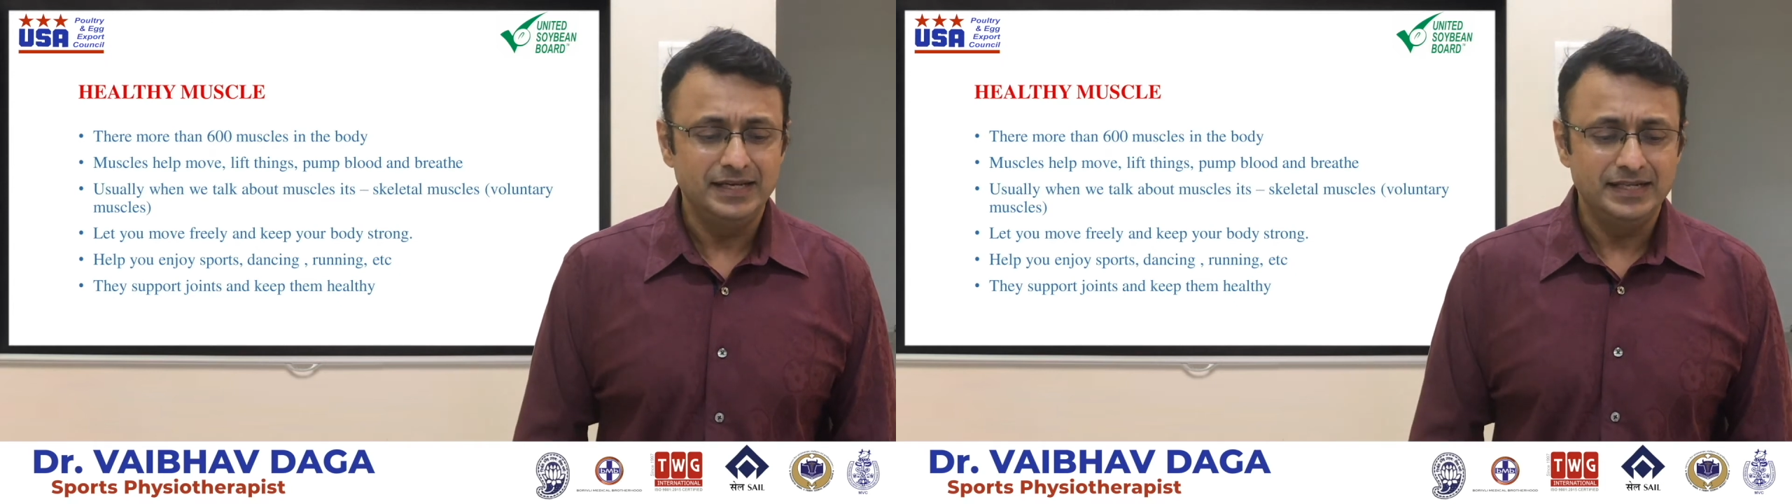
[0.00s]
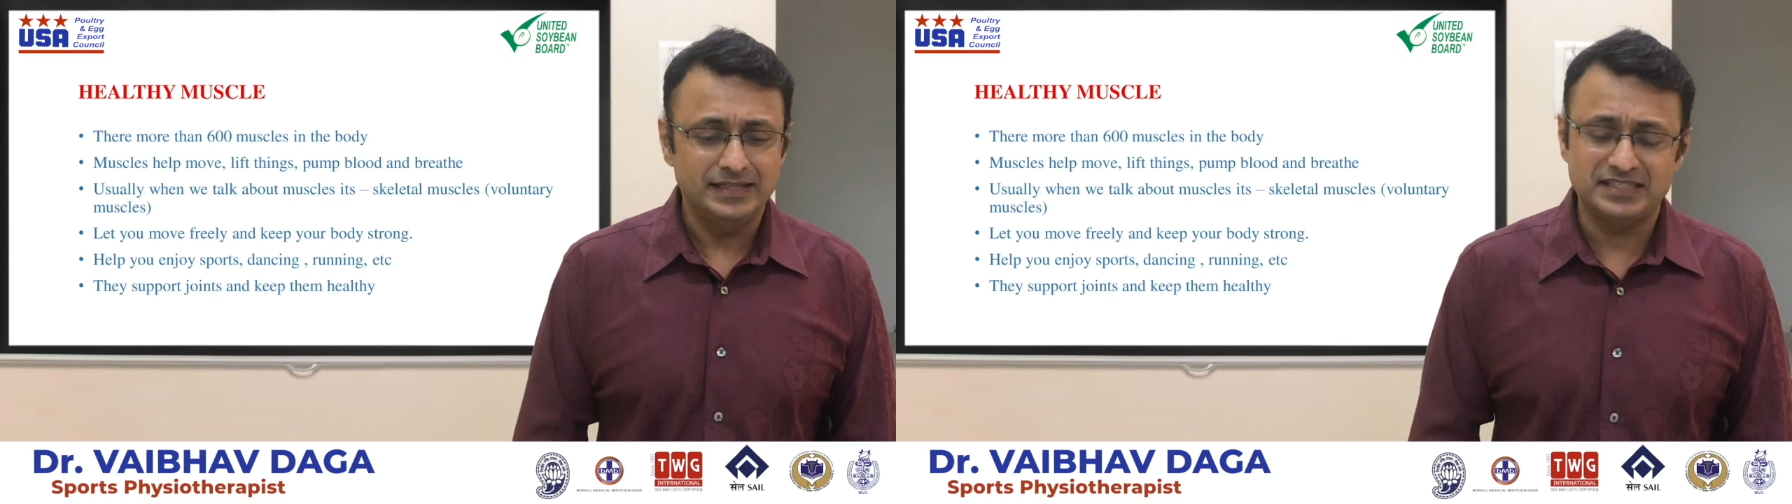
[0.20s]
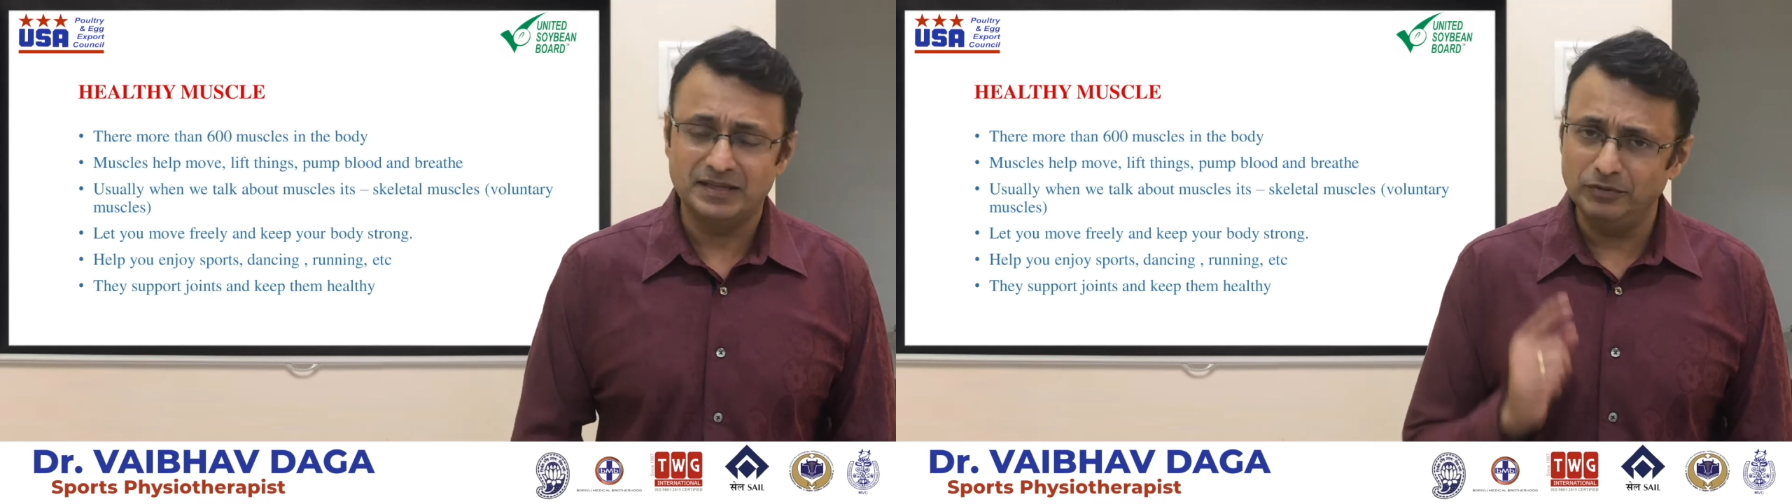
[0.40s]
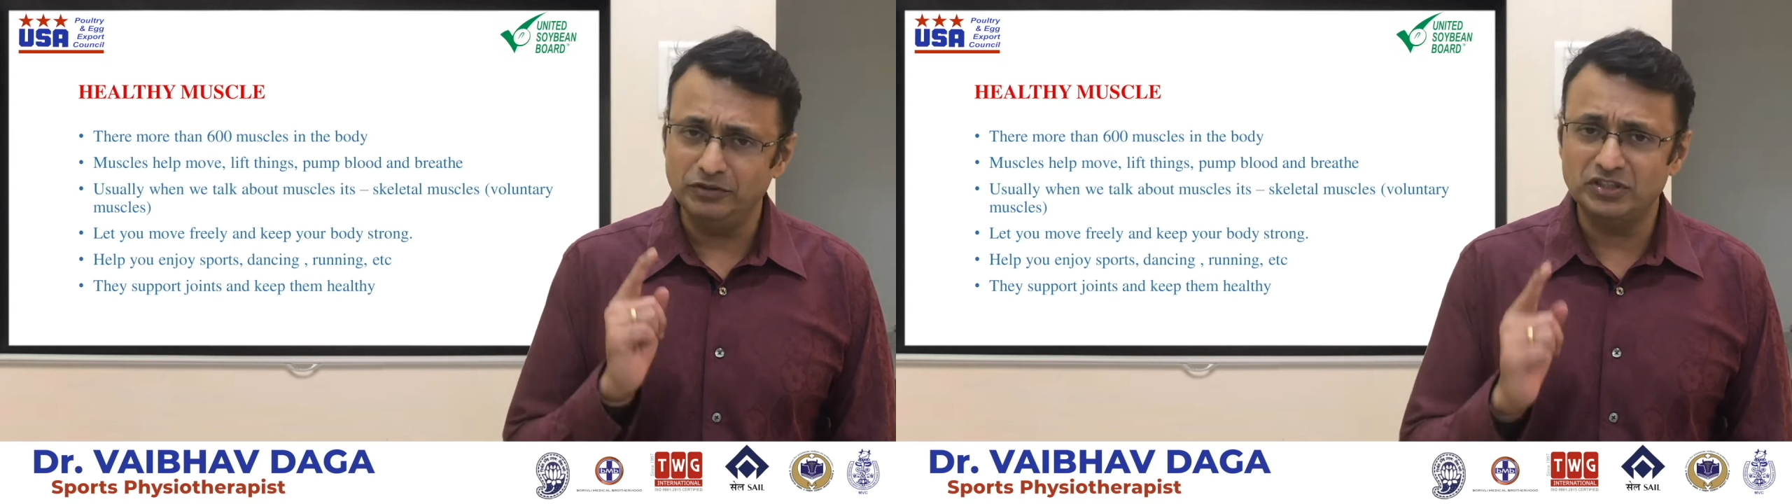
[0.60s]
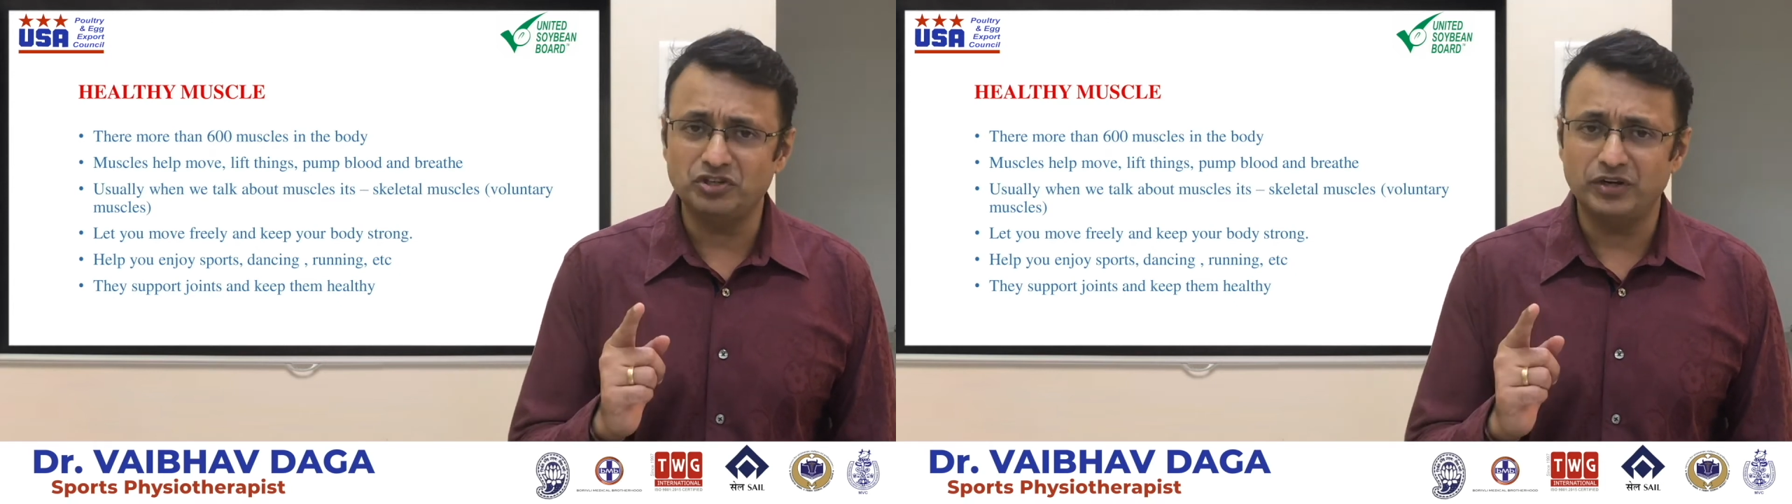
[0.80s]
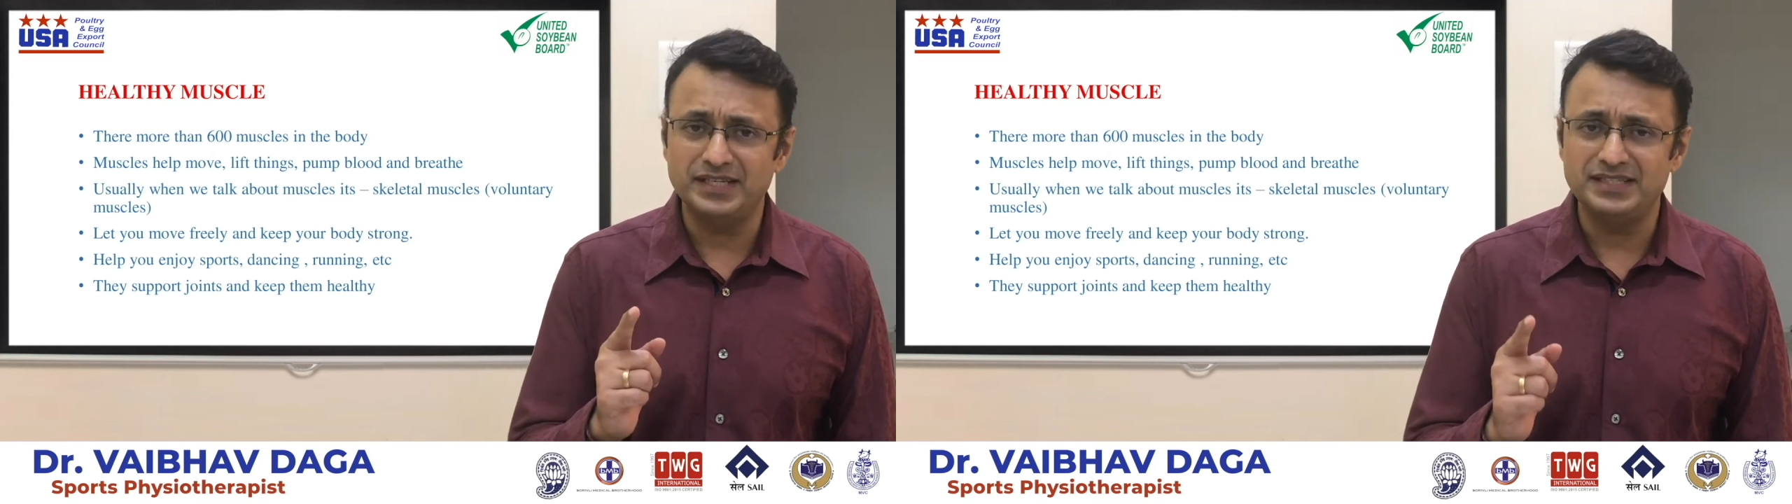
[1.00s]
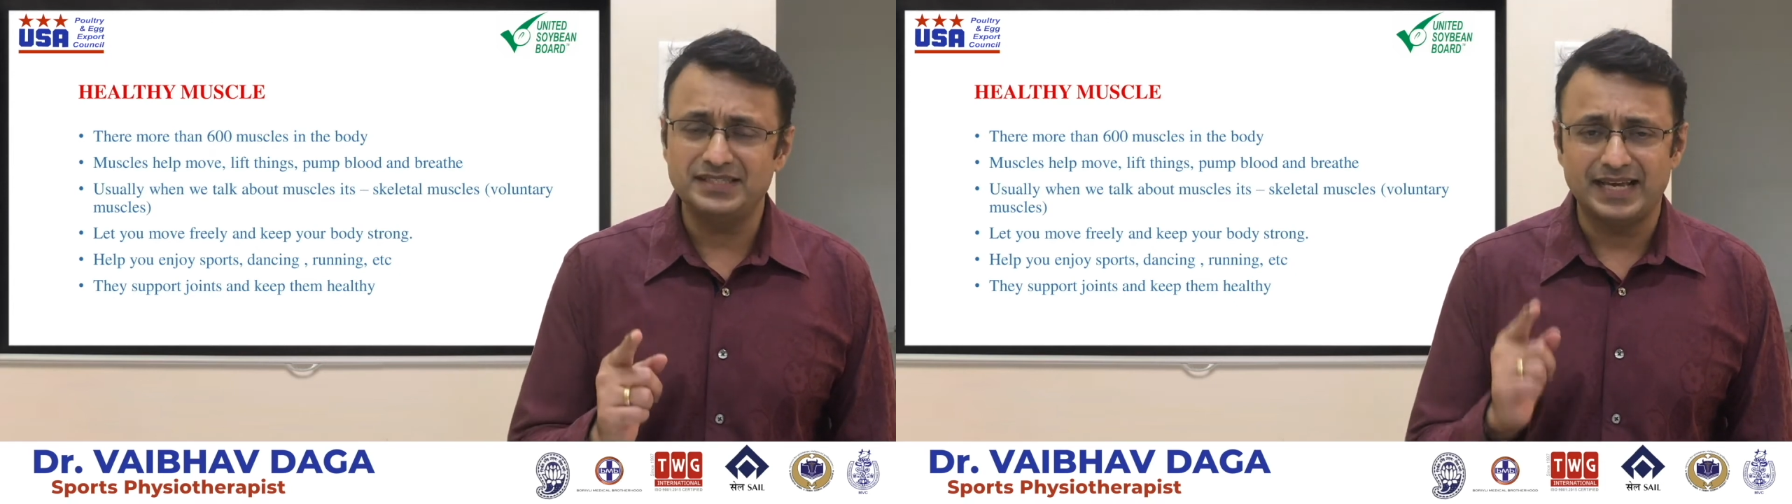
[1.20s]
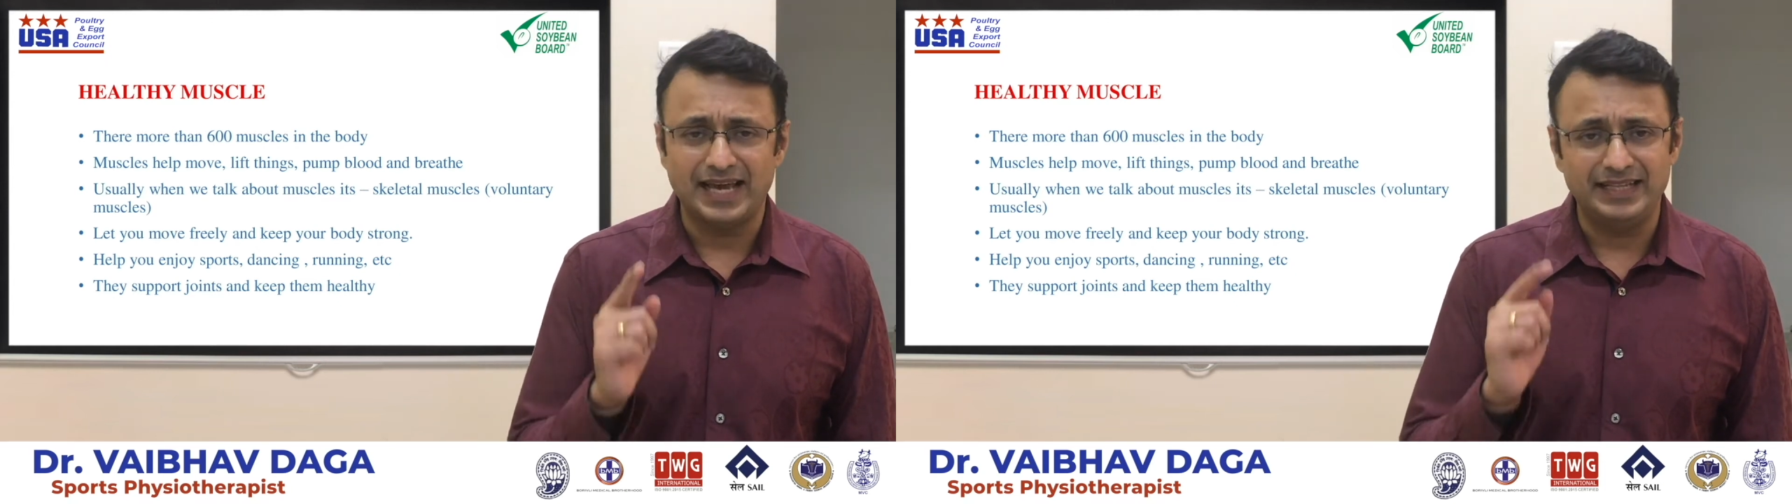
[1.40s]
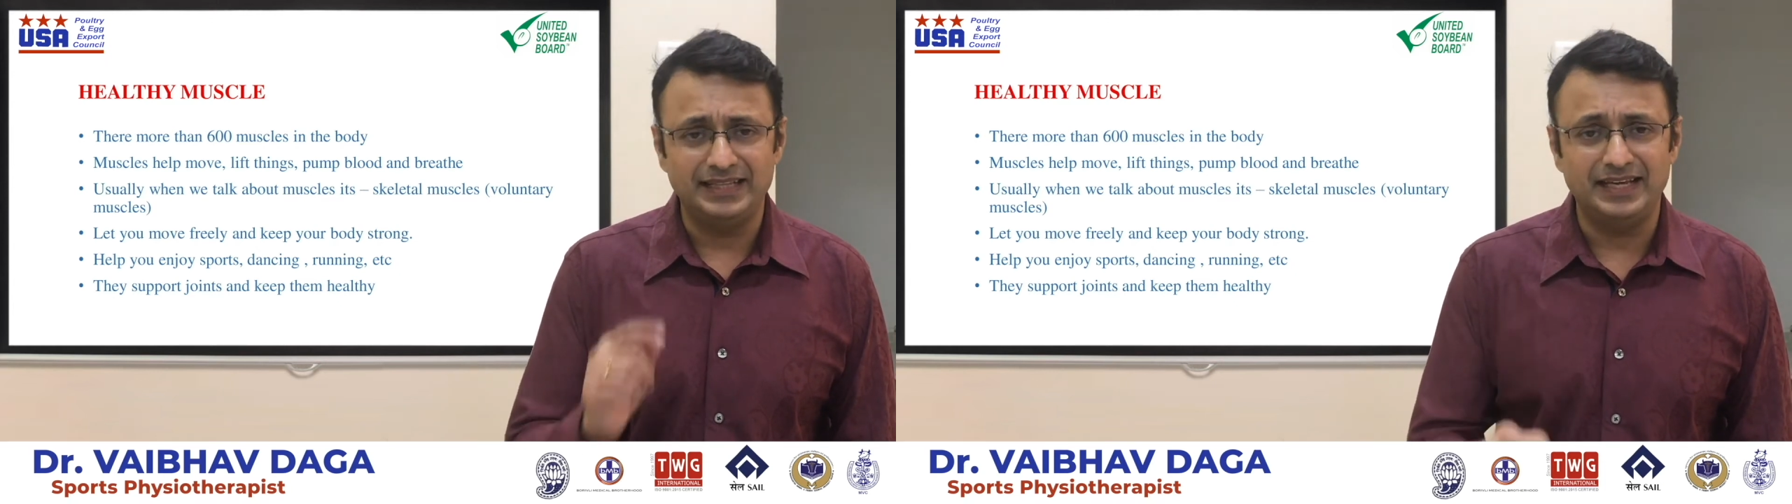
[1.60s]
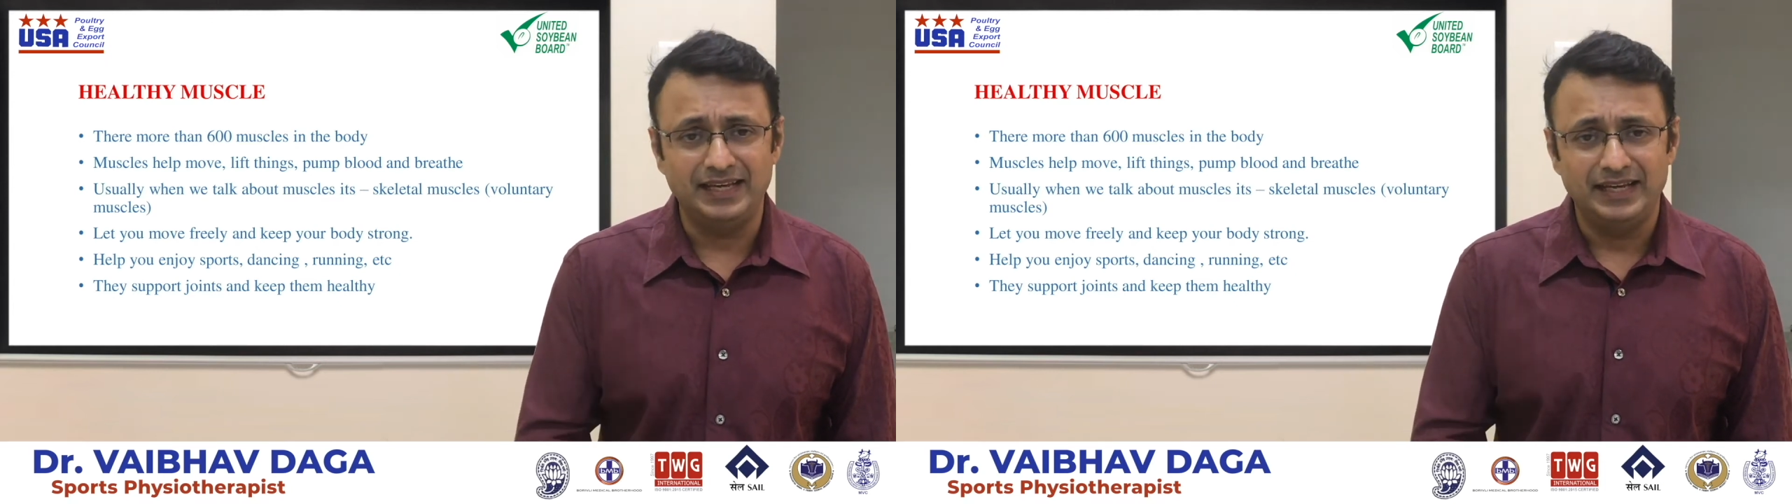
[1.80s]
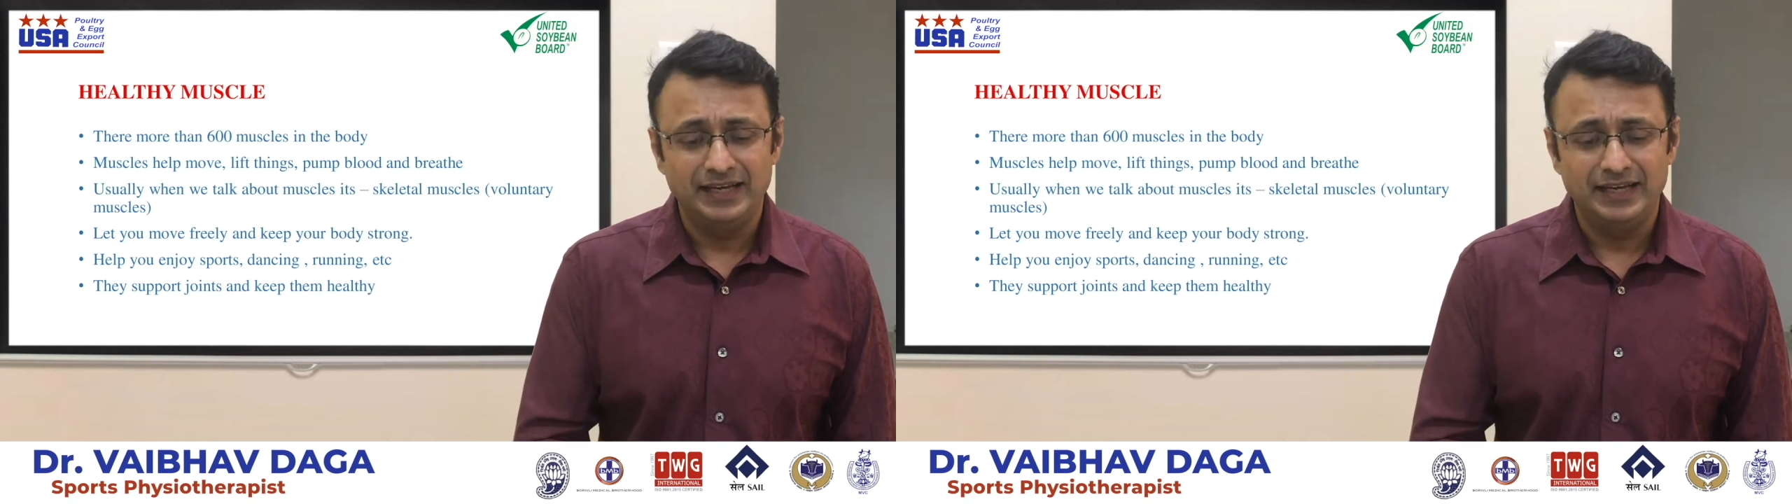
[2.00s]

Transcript: They support the joints and they